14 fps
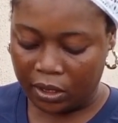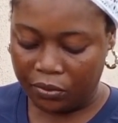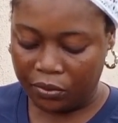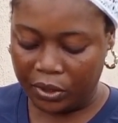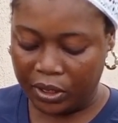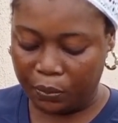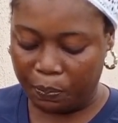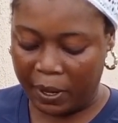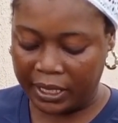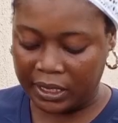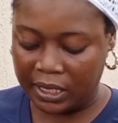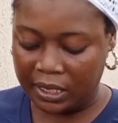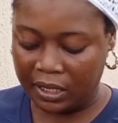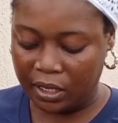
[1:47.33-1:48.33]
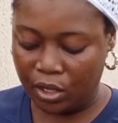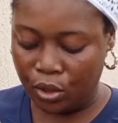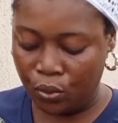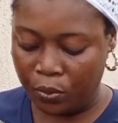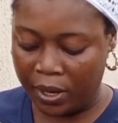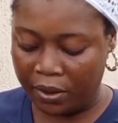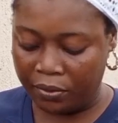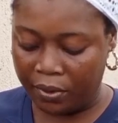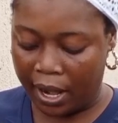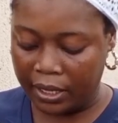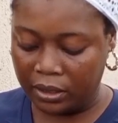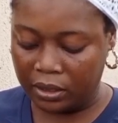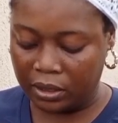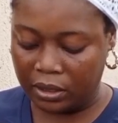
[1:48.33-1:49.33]
respecting the human
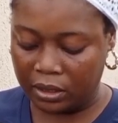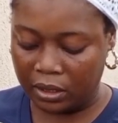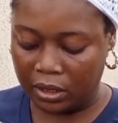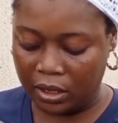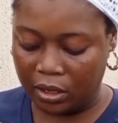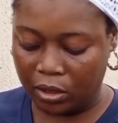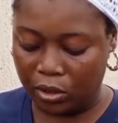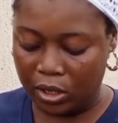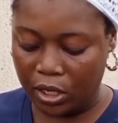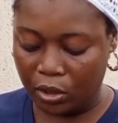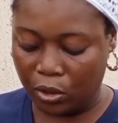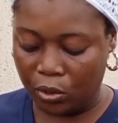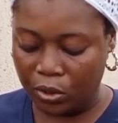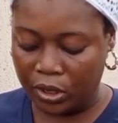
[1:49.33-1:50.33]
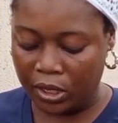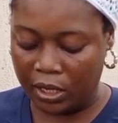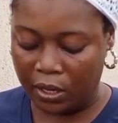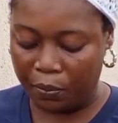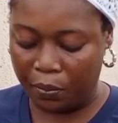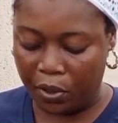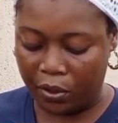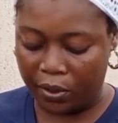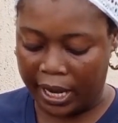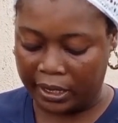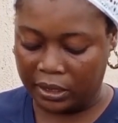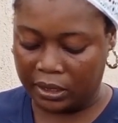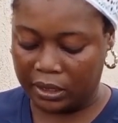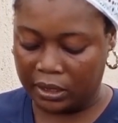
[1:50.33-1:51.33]
rights, including labor
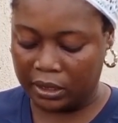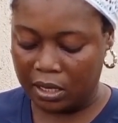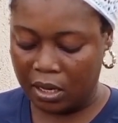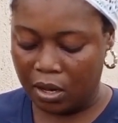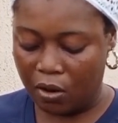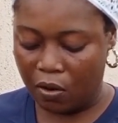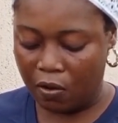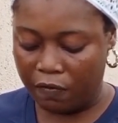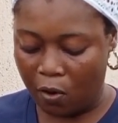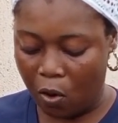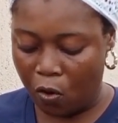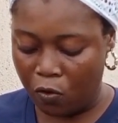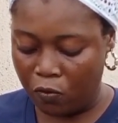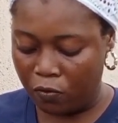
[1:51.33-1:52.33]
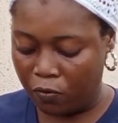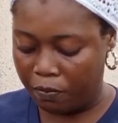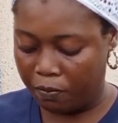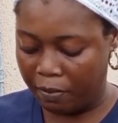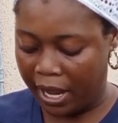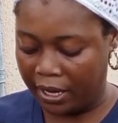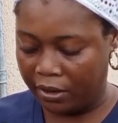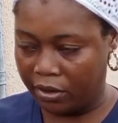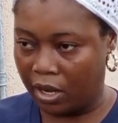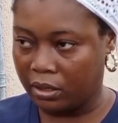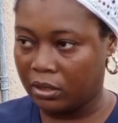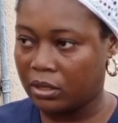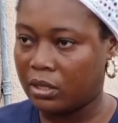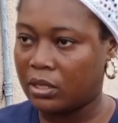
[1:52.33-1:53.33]
rights of all
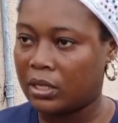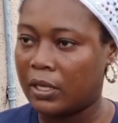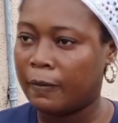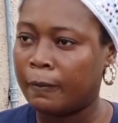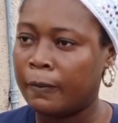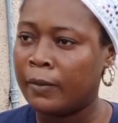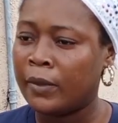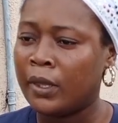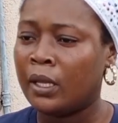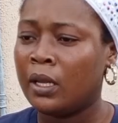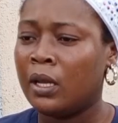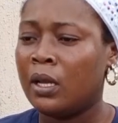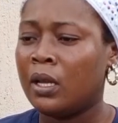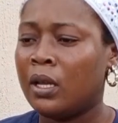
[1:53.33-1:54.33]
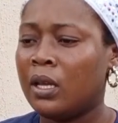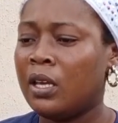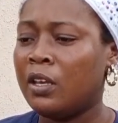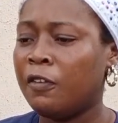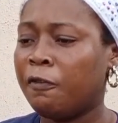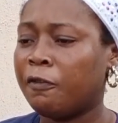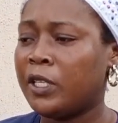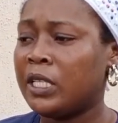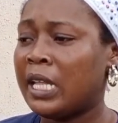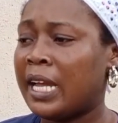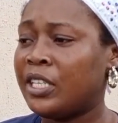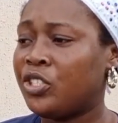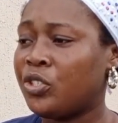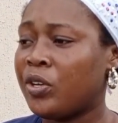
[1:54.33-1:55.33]
migrants. If the
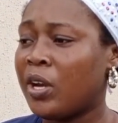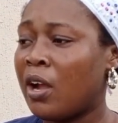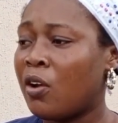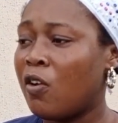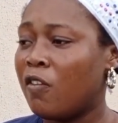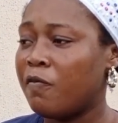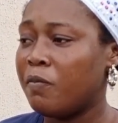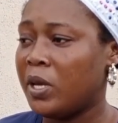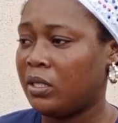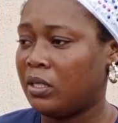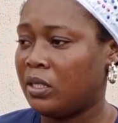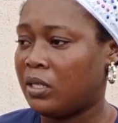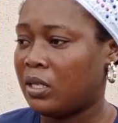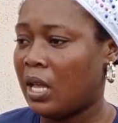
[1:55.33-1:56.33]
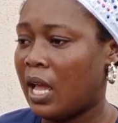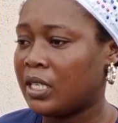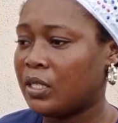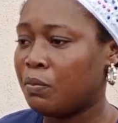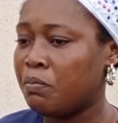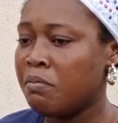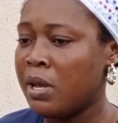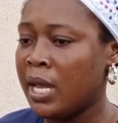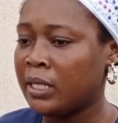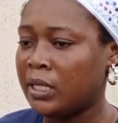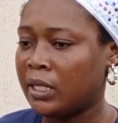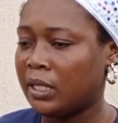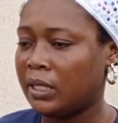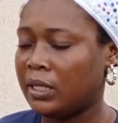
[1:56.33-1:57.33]
Nigerian government has made
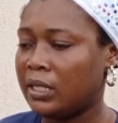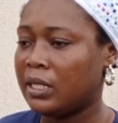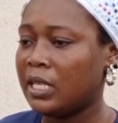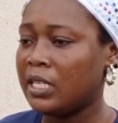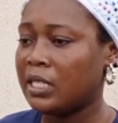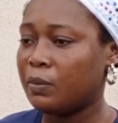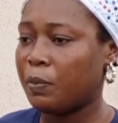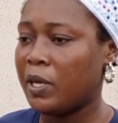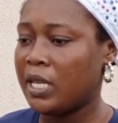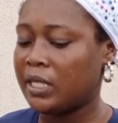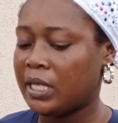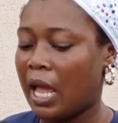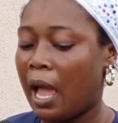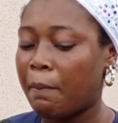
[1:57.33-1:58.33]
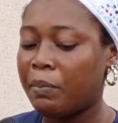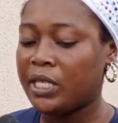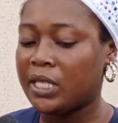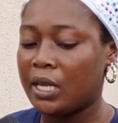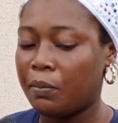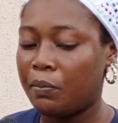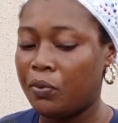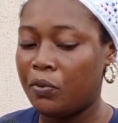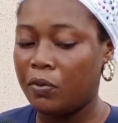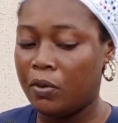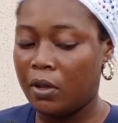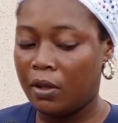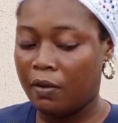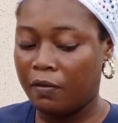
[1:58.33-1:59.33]
this place habitable
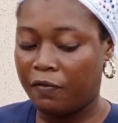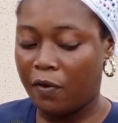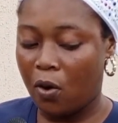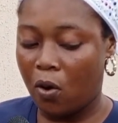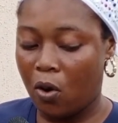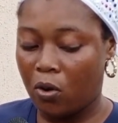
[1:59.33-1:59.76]
for